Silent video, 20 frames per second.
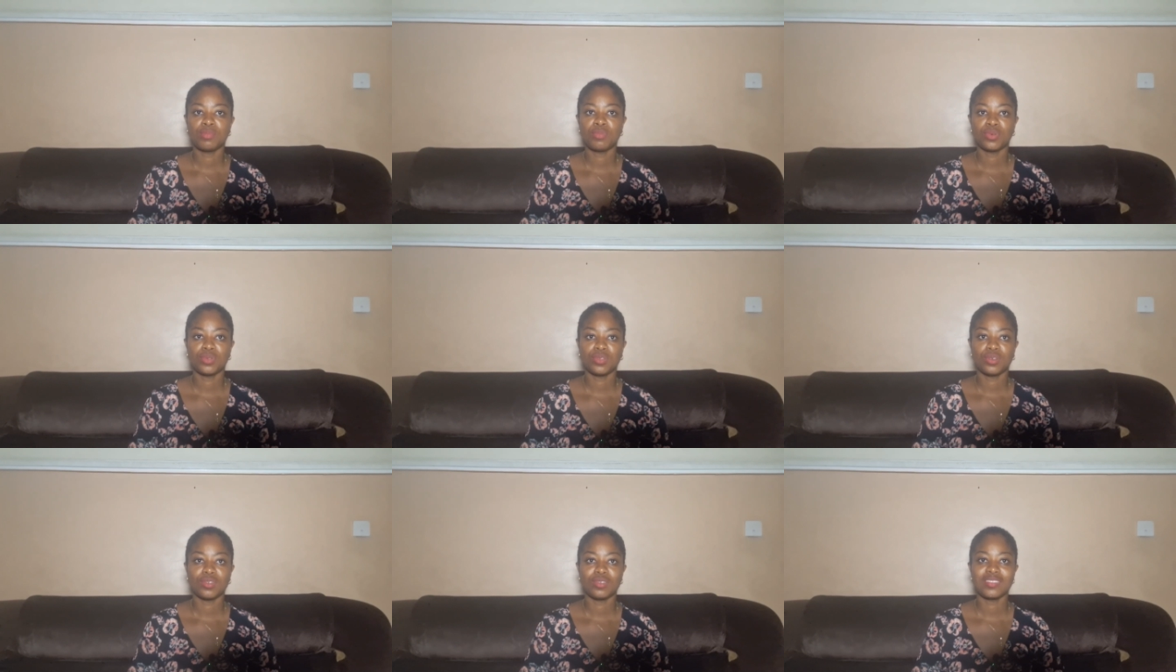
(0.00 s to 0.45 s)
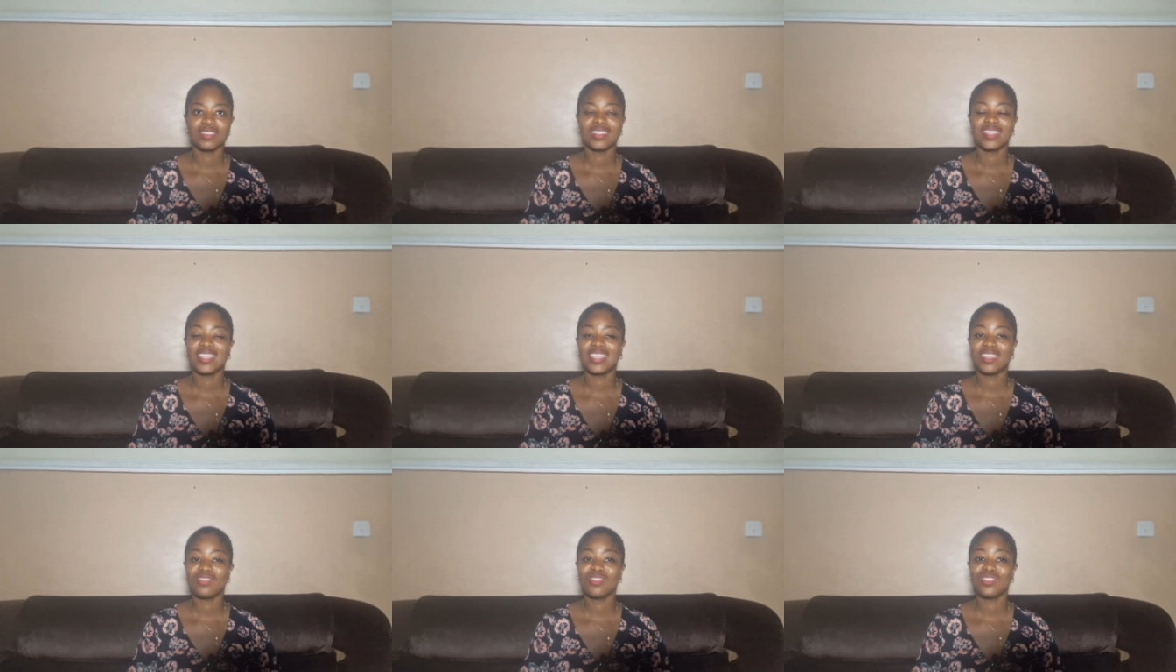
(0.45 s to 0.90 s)

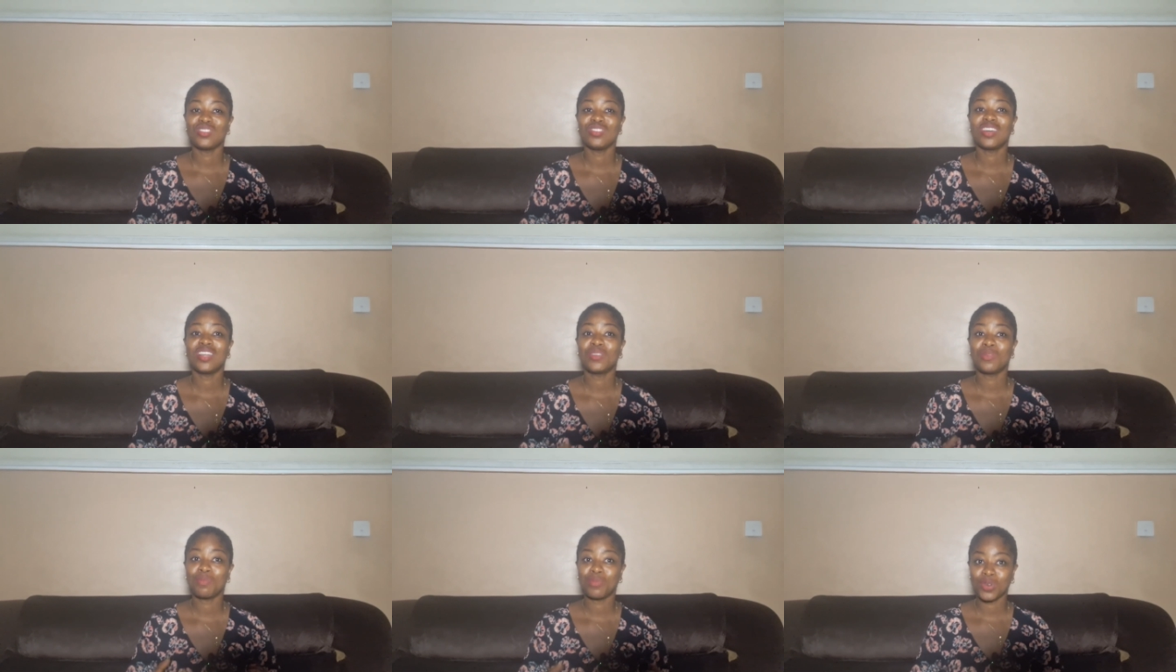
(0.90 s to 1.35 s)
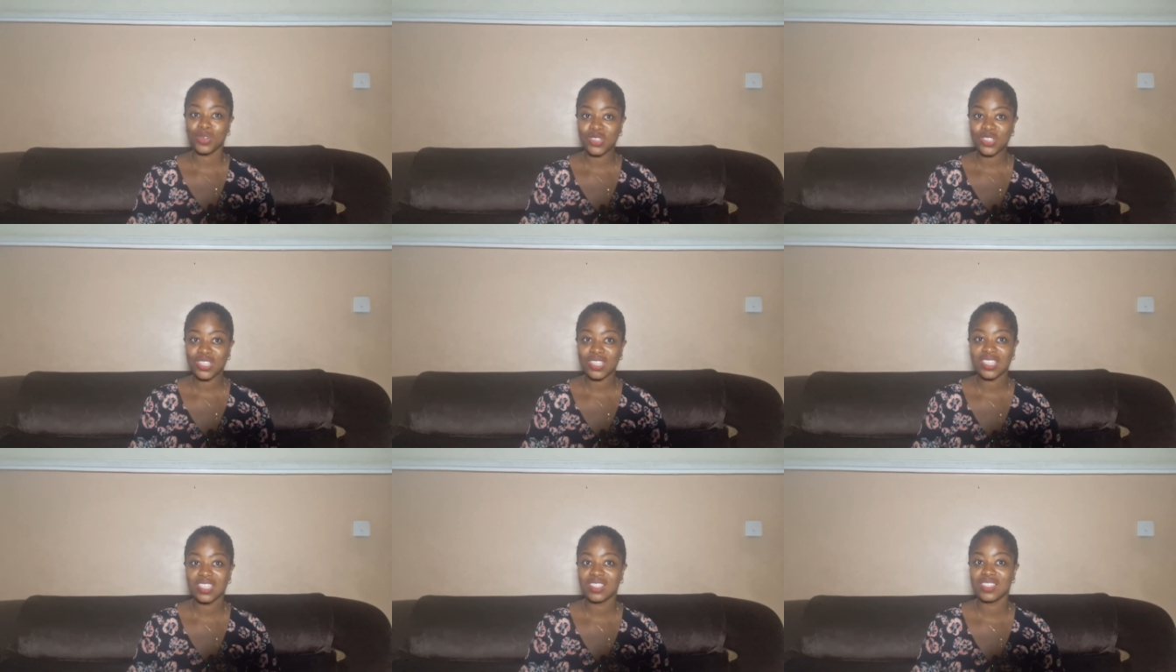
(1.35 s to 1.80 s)
products gives you an
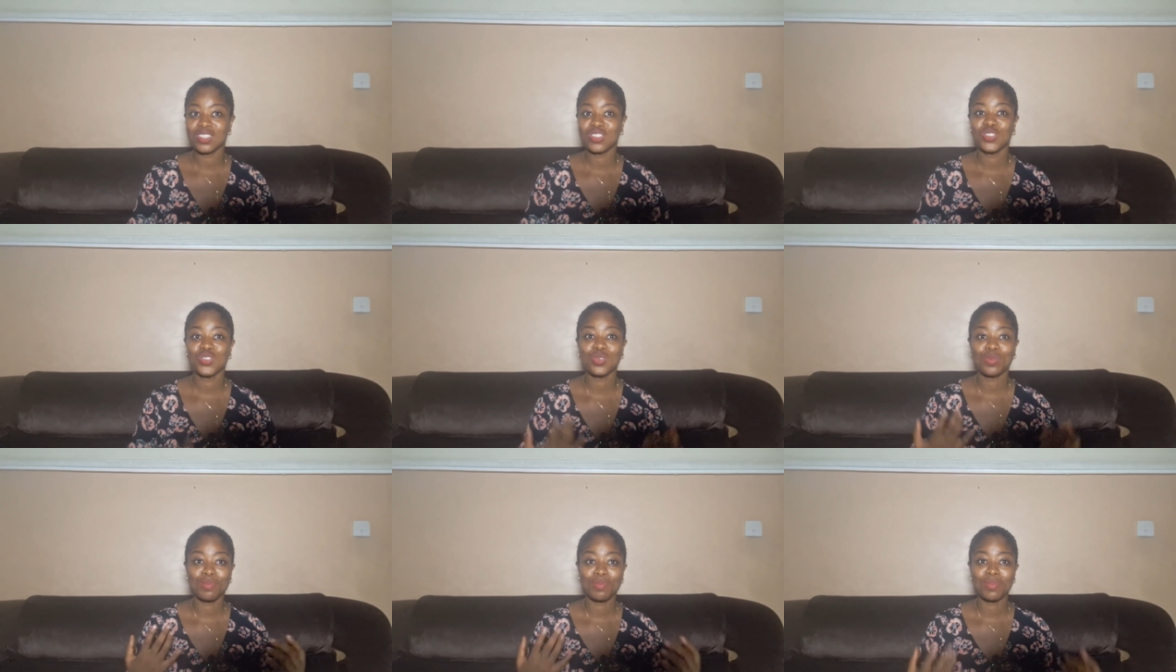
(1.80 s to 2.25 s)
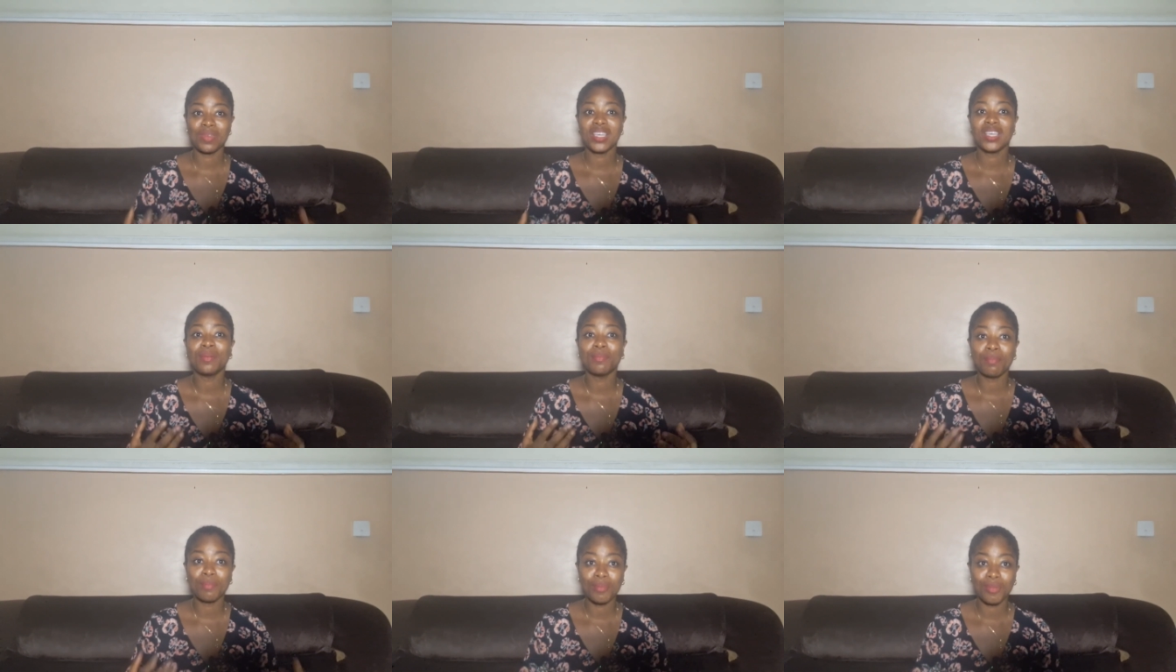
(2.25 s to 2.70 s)
opportunity to
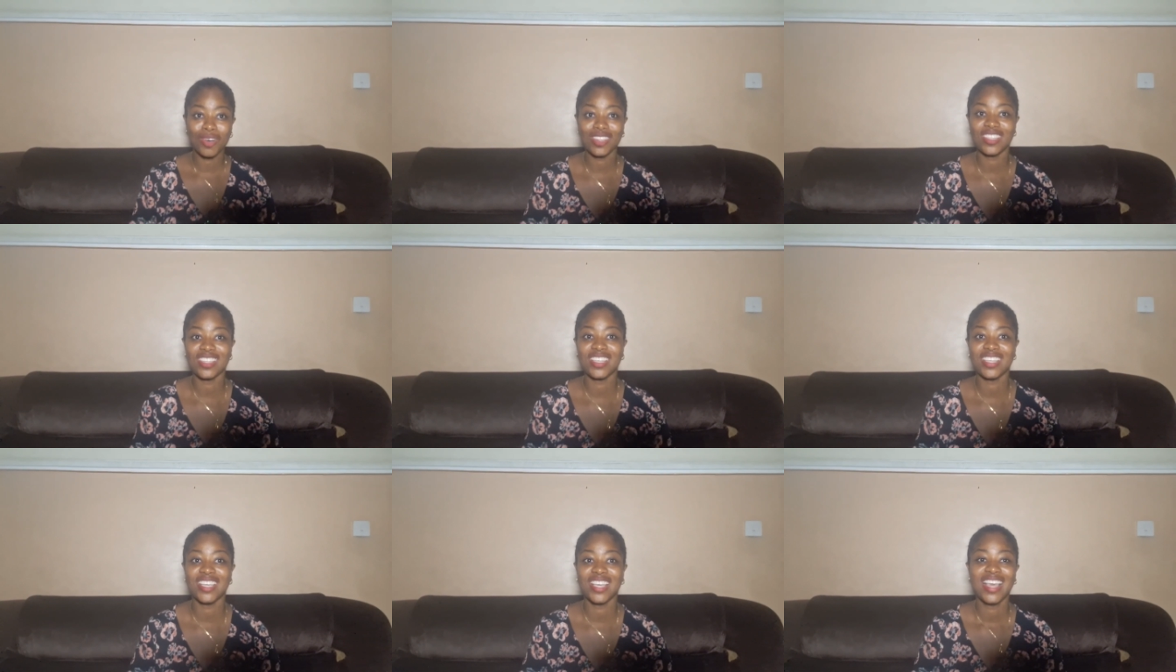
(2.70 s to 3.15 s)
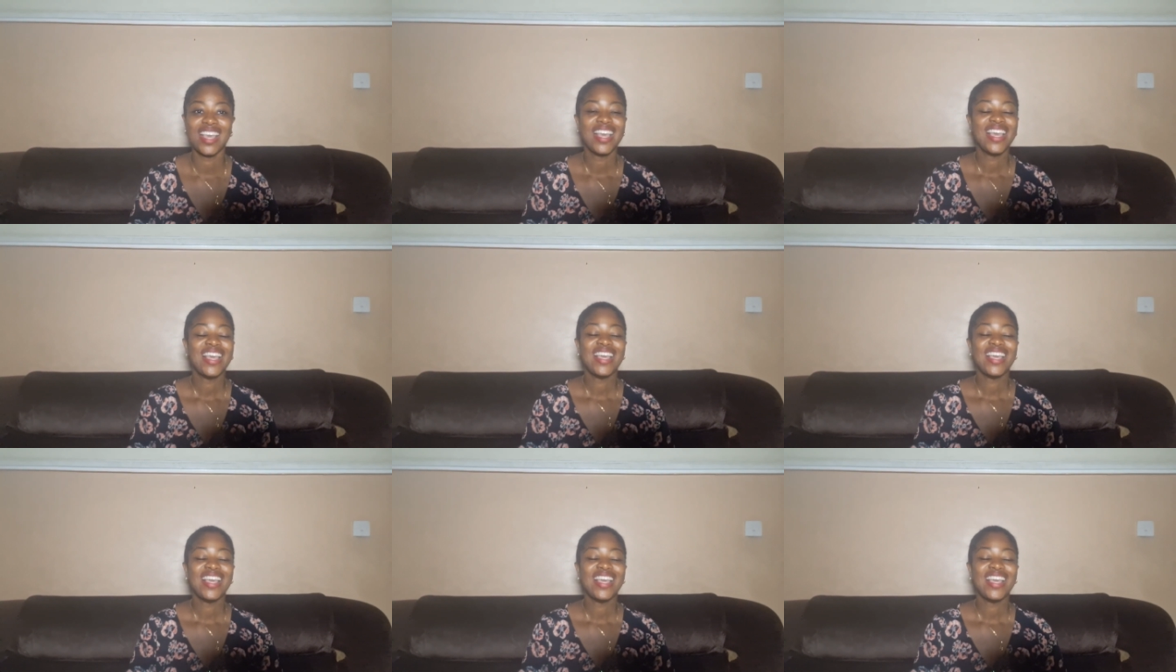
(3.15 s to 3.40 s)
make money